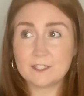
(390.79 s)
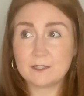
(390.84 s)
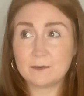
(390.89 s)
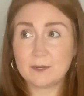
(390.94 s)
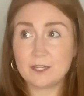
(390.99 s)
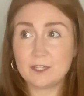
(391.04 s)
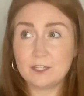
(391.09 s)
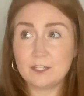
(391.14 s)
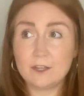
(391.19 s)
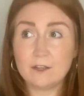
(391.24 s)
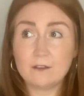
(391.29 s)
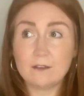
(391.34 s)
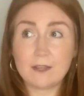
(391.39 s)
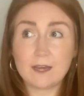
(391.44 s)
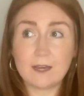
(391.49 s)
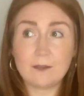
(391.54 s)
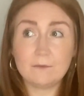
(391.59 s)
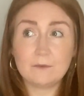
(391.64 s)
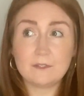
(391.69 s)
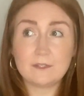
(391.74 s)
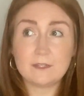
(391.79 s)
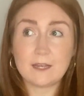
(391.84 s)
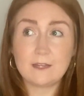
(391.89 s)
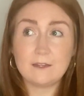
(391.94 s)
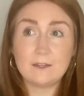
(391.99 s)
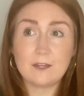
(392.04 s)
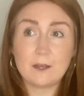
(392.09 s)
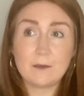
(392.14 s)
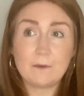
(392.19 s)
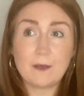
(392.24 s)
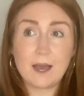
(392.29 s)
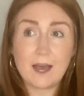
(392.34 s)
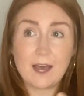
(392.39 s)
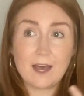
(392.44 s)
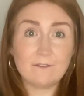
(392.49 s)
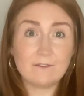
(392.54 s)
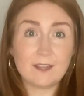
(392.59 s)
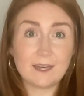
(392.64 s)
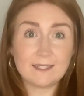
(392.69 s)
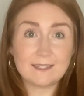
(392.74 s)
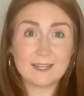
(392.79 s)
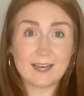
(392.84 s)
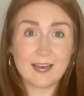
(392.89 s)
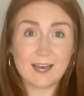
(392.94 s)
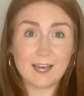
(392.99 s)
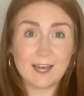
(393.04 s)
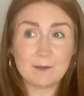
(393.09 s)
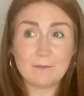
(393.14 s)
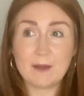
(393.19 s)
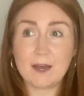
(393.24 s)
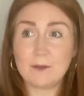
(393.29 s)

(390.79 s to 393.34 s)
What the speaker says: so I knew that I would, you know, have that time.